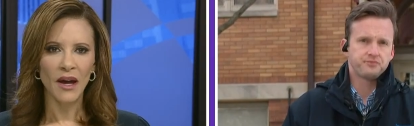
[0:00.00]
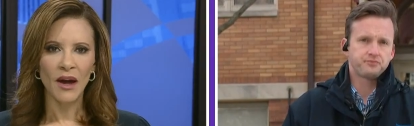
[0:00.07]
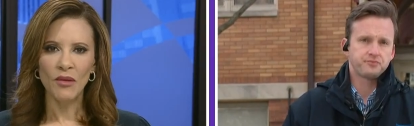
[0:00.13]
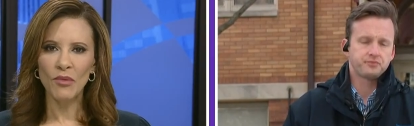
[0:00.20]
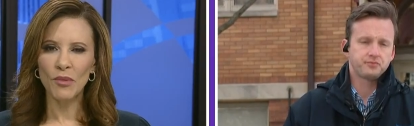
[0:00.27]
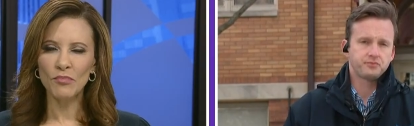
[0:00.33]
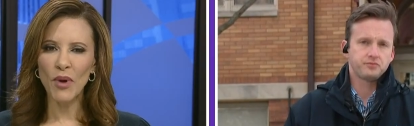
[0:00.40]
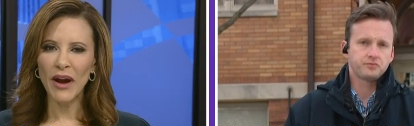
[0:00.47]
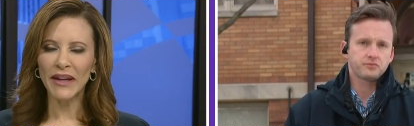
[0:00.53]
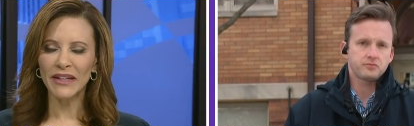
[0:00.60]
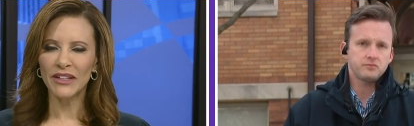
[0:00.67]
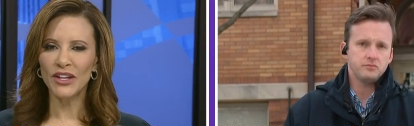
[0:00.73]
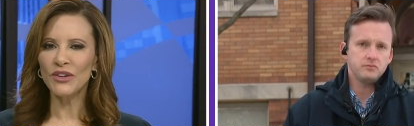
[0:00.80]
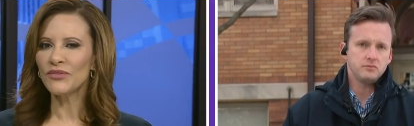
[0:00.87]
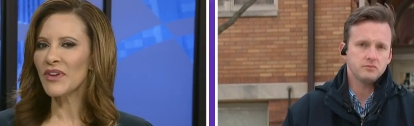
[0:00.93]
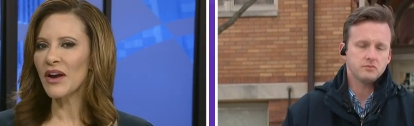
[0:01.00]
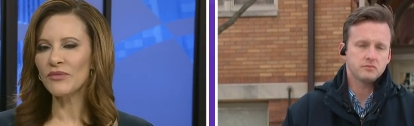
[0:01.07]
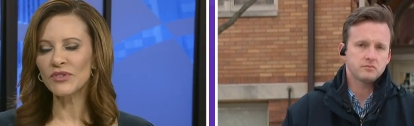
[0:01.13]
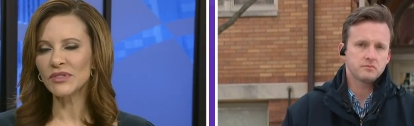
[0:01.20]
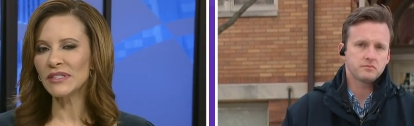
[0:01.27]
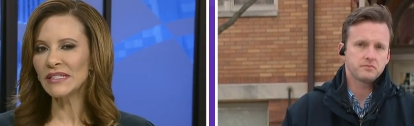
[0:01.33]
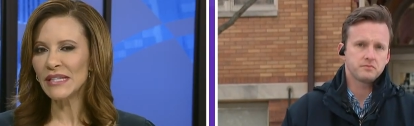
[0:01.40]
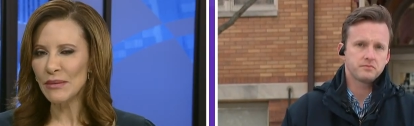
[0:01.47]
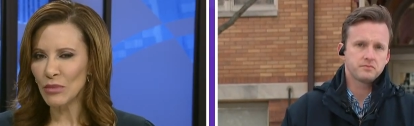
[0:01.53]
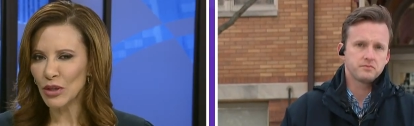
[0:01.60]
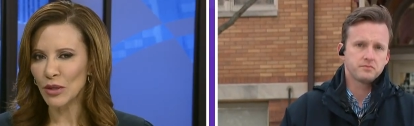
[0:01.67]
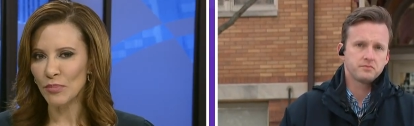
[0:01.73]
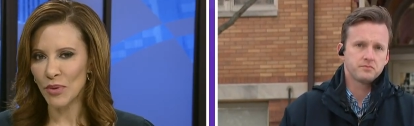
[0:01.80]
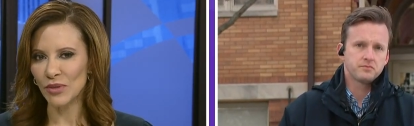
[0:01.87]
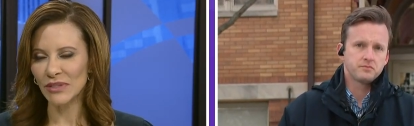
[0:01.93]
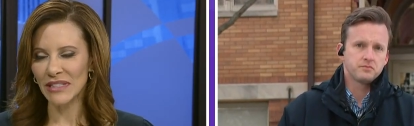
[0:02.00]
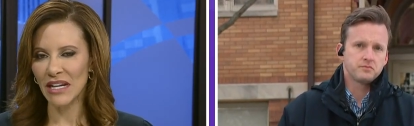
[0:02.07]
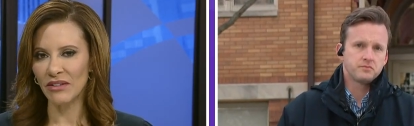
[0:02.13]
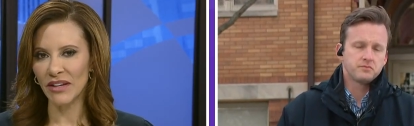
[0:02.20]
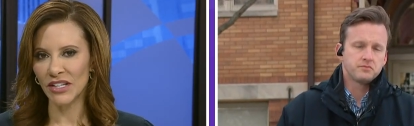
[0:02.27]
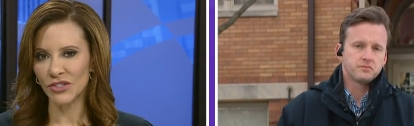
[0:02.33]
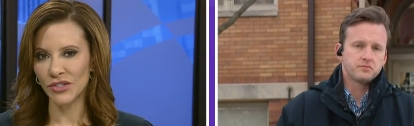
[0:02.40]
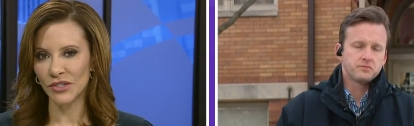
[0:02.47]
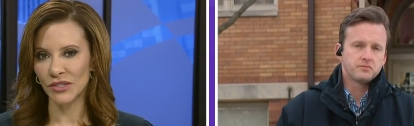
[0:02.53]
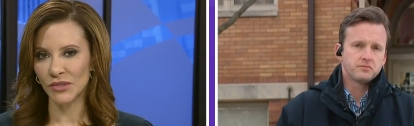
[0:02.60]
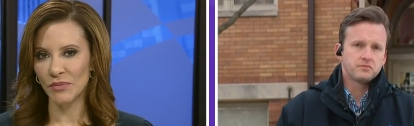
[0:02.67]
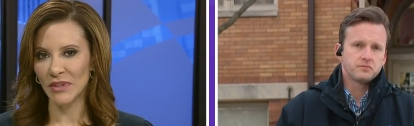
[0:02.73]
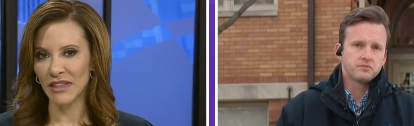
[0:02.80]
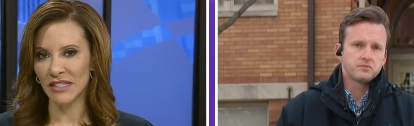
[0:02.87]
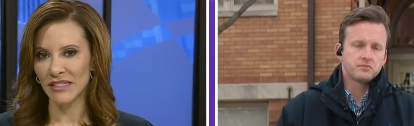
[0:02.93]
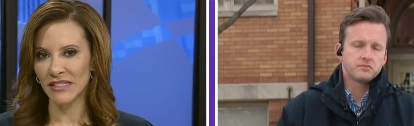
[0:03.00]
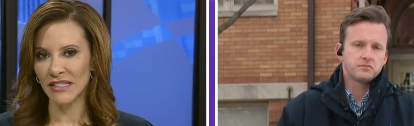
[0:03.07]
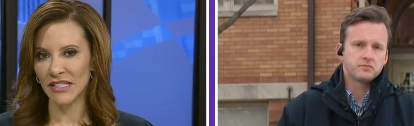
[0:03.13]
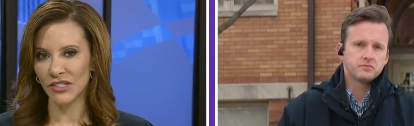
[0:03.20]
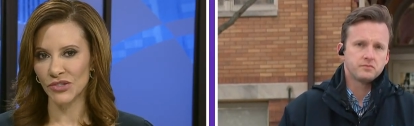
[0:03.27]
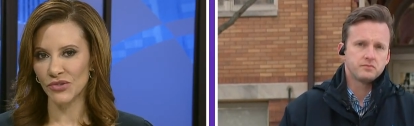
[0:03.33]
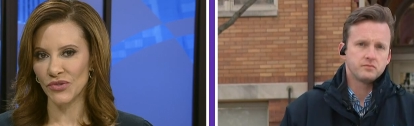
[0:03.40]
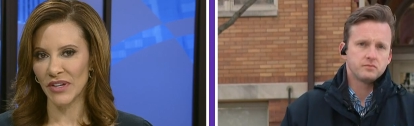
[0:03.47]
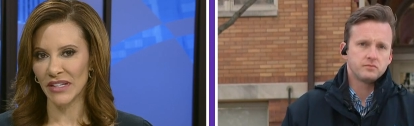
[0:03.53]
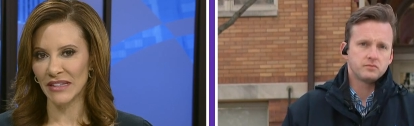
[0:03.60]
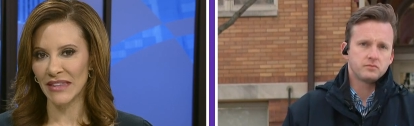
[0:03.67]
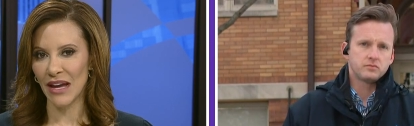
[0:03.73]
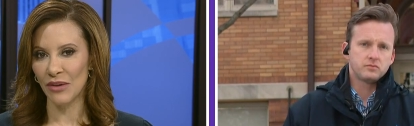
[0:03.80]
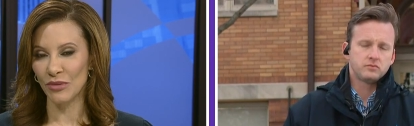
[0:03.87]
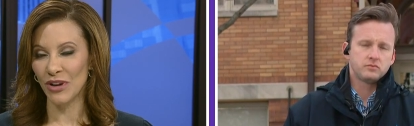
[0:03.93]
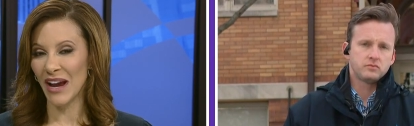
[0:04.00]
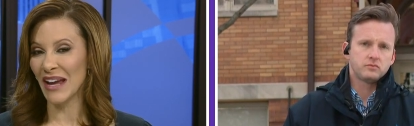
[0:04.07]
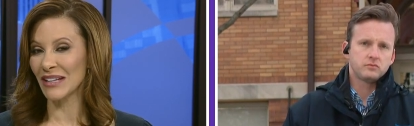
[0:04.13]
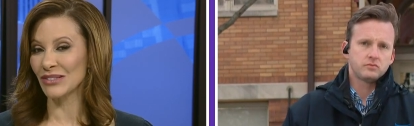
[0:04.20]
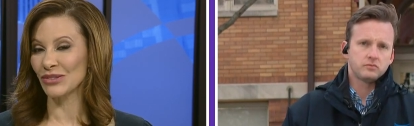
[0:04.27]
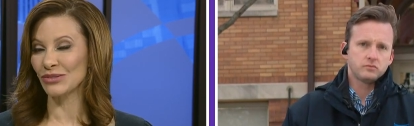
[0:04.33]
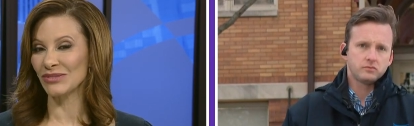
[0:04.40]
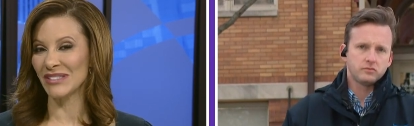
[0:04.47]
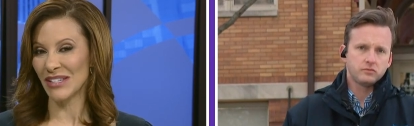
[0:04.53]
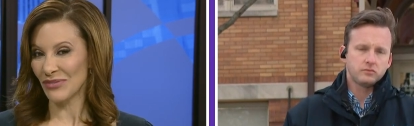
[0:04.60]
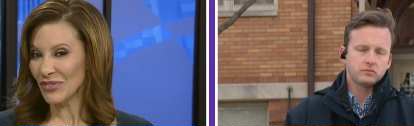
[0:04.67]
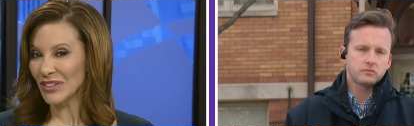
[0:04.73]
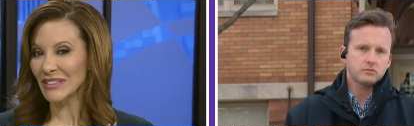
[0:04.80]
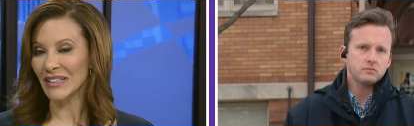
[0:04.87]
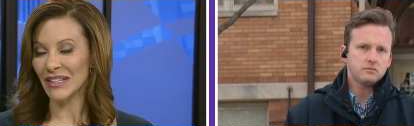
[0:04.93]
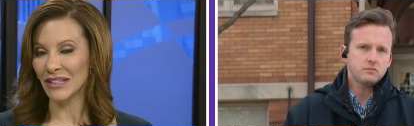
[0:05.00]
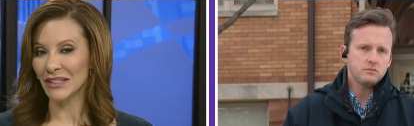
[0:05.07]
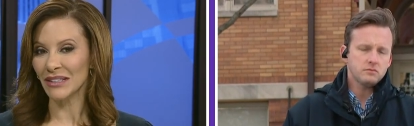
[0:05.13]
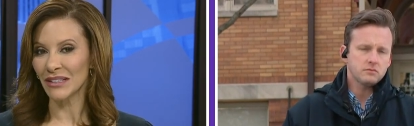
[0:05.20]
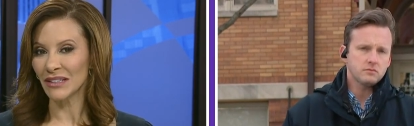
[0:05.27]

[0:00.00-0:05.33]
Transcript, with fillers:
Speaker 1: Well, Bryant, you've covered similar personnel issues with this district that were handled differently.